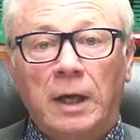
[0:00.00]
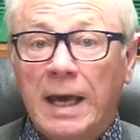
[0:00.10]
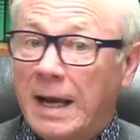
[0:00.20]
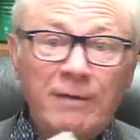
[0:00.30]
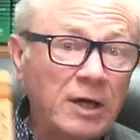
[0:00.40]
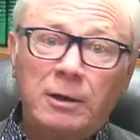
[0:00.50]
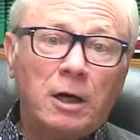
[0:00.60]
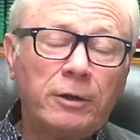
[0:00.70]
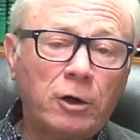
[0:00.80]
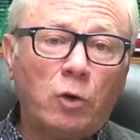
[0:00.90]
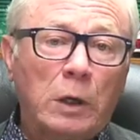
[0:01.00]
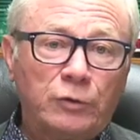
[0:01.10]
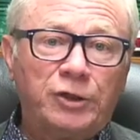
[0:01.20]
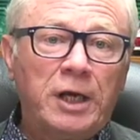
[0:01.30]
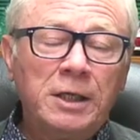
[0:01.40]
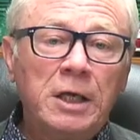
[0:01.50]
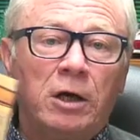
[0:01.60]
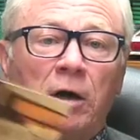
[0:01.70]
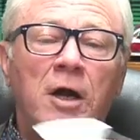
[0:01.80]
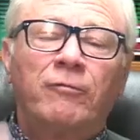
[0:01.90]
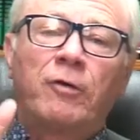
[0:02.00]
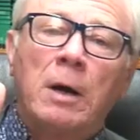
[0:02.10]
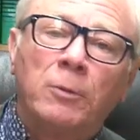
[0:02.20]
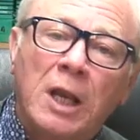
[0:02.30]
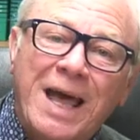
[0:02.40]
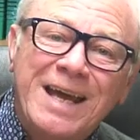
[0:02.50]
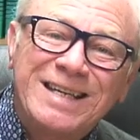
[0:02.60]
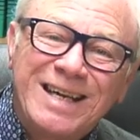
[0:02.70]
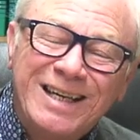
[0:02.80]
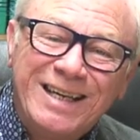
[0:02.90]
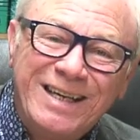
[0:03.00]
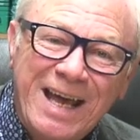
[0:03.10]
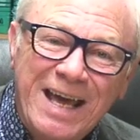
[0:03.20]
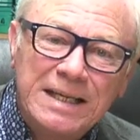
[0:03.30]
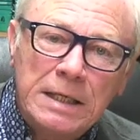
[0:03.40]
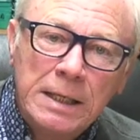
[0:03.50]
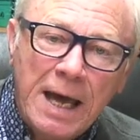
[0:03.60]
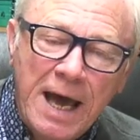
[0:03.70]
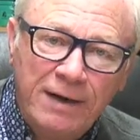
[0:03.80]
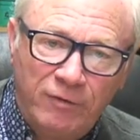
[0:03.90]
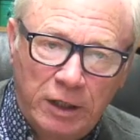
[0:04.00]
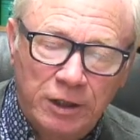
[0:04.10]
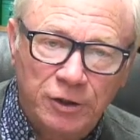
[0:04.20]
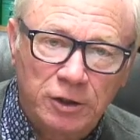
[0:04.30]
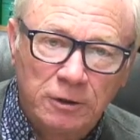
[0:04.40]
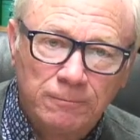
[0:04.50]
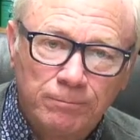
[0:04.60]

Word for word: And I've got other quotes in here from late date advocates.